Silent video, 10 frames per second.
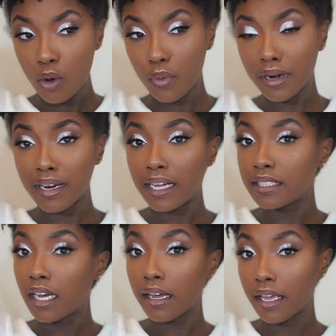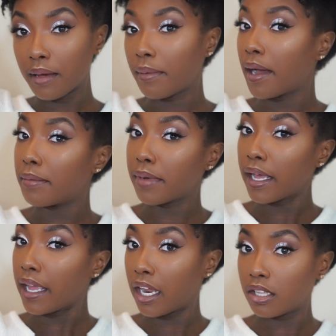We're not talking about my
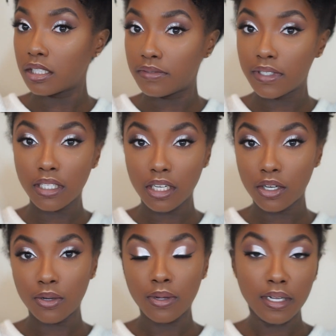hair in this video